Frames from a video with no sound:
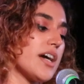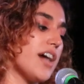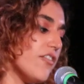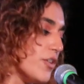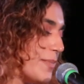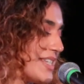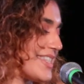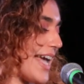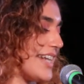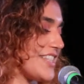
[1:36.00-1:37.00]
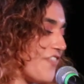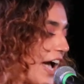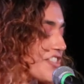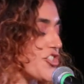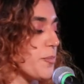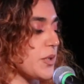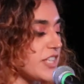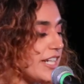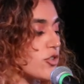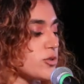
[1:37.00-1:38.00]
Government satisfaction,
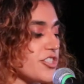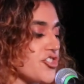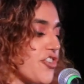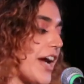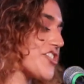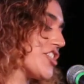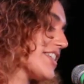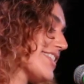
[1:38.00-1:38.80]
political distraction to